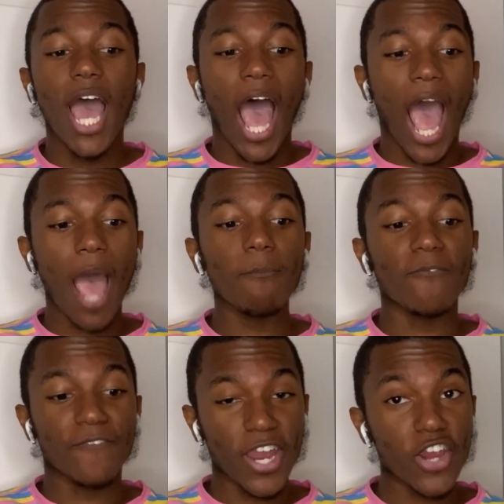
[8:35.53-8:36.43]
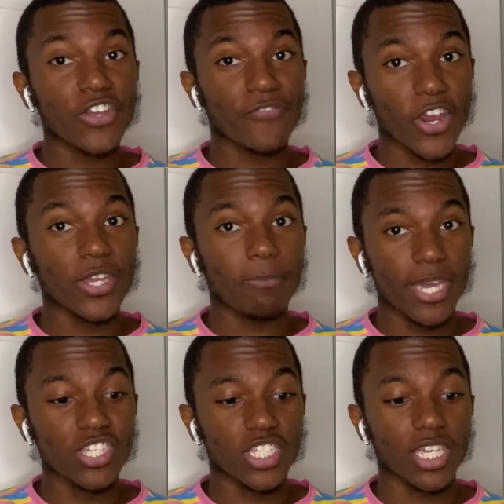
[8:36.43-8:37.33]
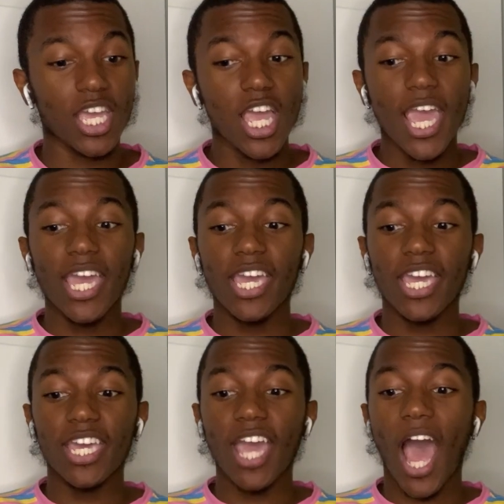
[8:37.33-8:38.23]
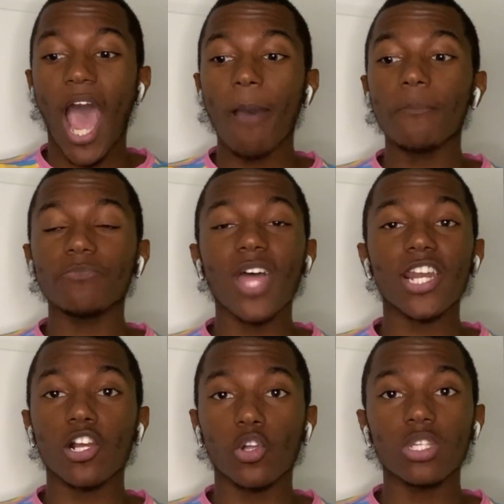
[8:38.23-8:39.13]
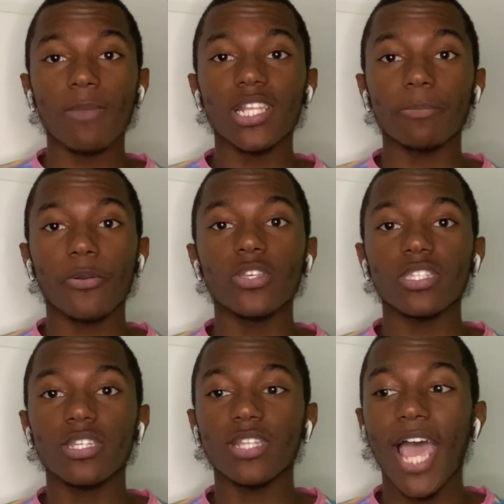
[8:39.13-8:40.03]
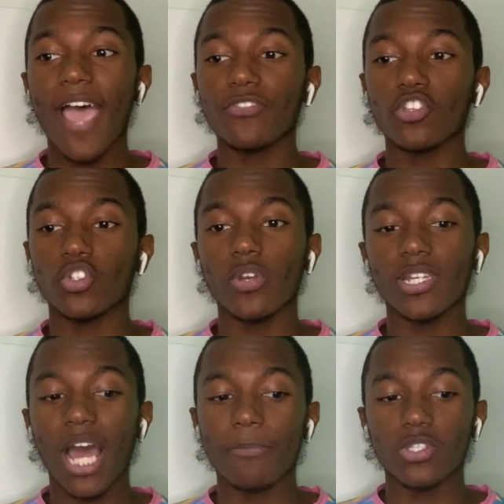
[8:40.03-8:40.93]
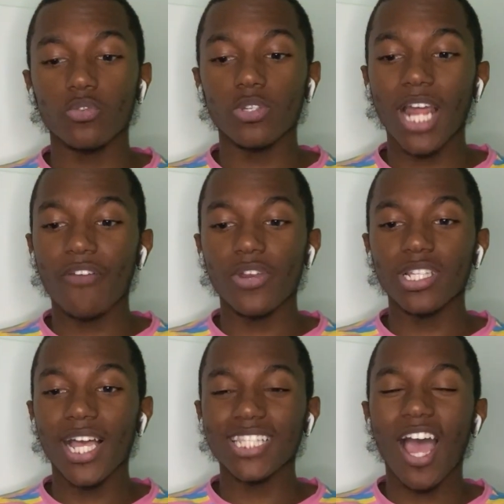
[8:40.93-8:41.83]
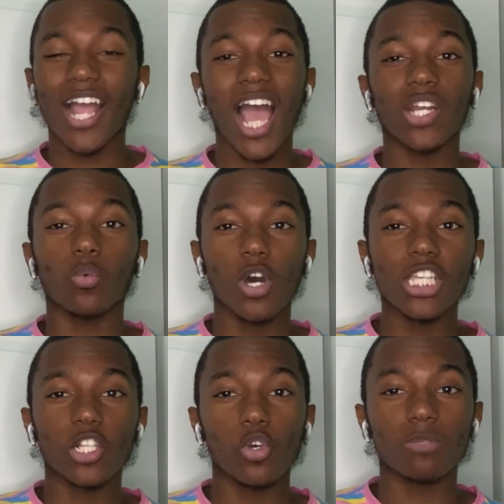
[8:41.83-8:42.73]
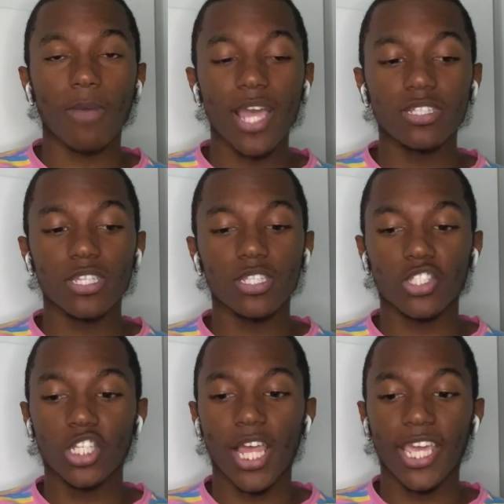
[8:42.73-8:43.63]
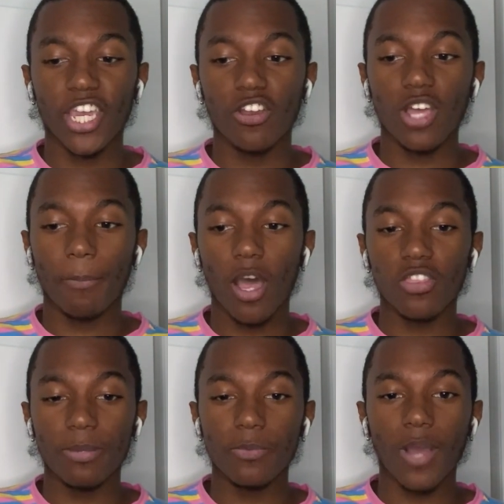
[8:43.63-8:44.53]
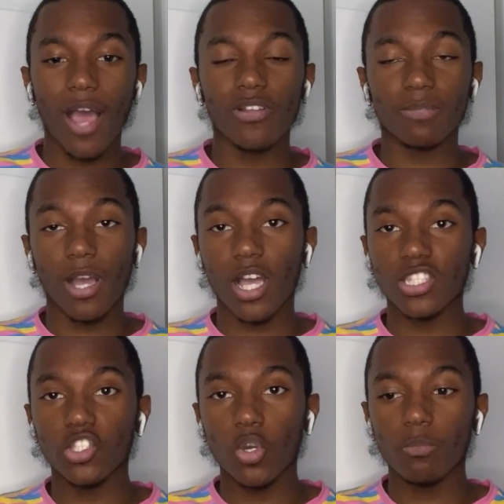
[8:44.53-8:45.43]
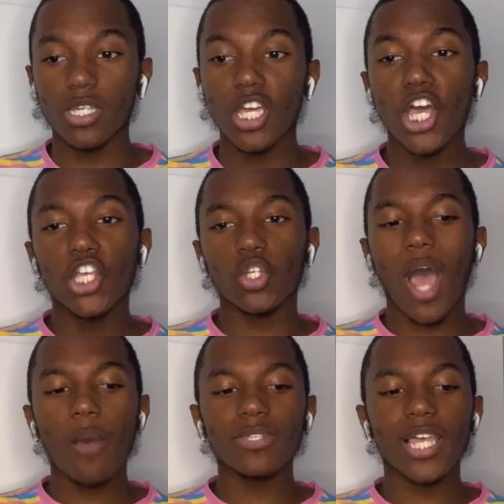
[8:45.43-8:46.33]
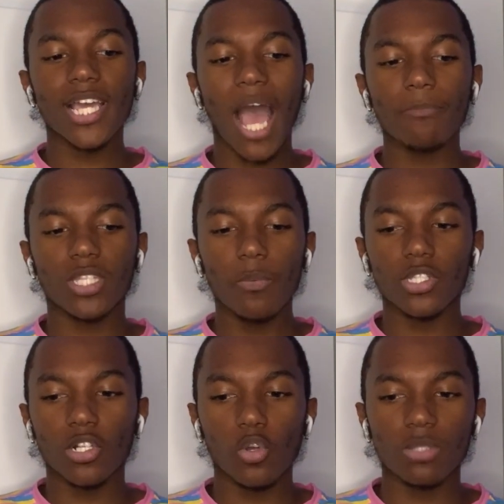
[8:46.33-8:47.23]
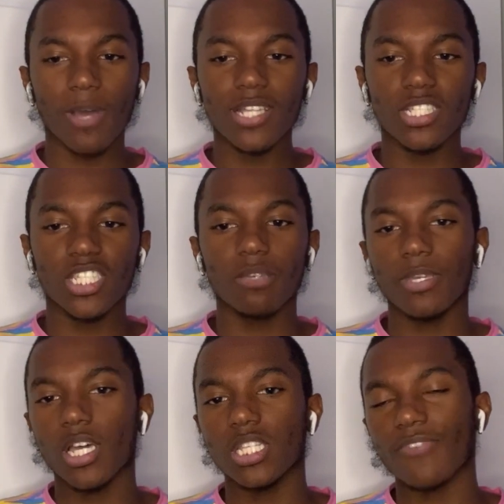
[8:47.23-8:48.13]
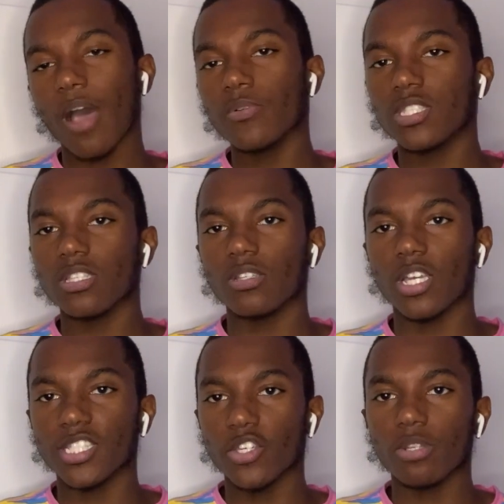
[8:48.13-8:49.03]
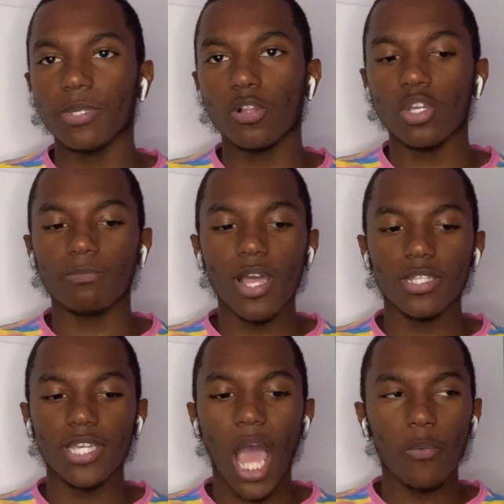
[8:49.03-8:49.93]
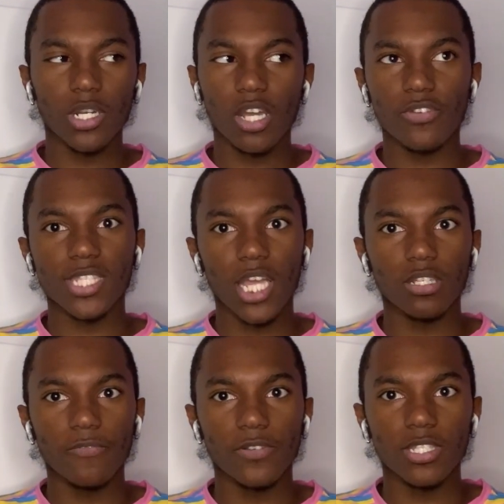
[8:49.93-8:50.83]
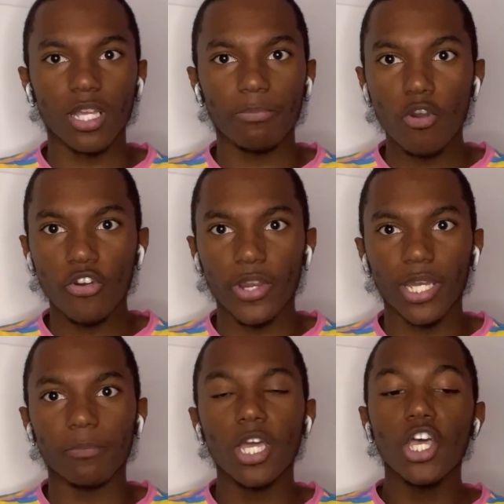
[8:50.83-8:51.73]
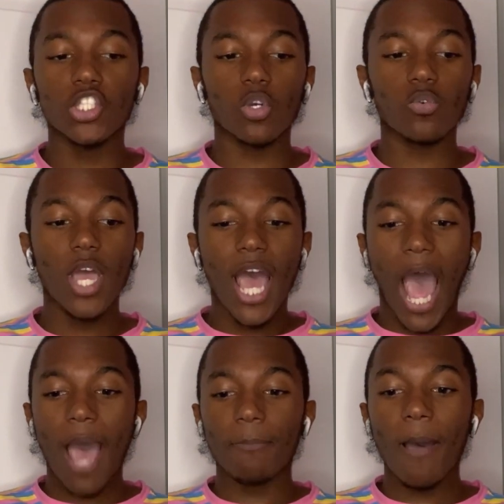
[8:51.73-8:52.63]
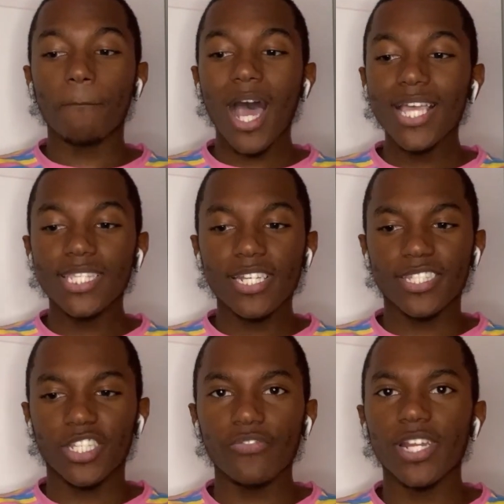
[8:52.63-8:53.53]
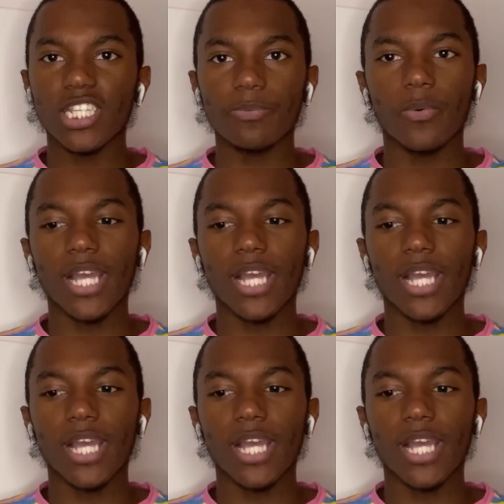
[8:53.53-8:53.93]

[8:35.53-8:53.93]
I'm very, very patient. And I'm not a closed-minded person. After joining the opportunity, I realized how I kind of was closed-minded to like hearing other people out until my cousin told me. So I was like, I'm done with the closed-minded shit, because if I was to continue to be closed-minded, I would have never signed up for this program. So my mindset is different at this point.